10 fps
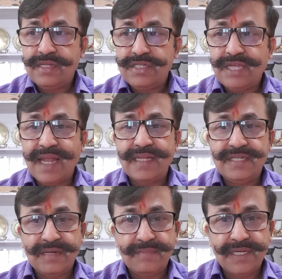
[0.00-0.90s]

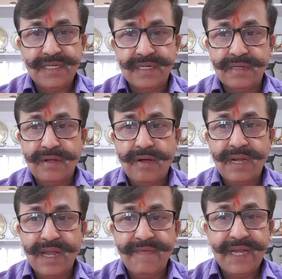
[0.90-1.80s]
Challenger mission on
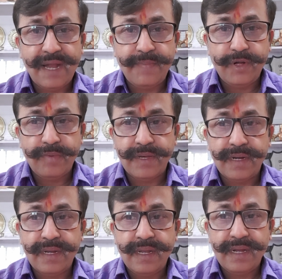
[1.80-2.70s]
11
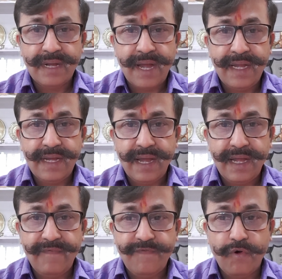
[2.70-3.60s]
October
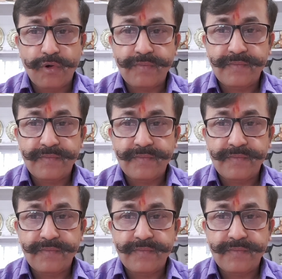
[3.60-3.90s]
1984.